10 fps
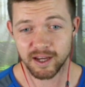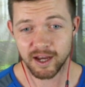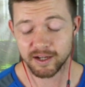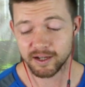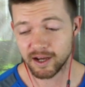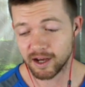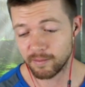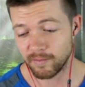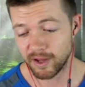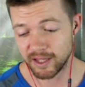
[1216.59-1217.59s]
And
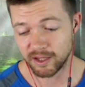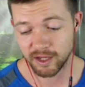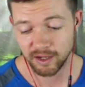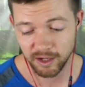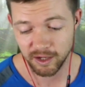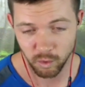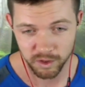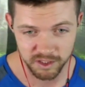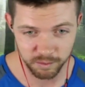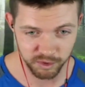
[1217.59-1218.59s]
it
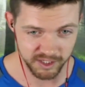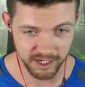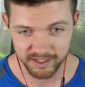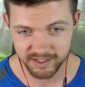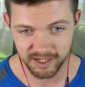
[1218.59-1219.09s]
wants to predict,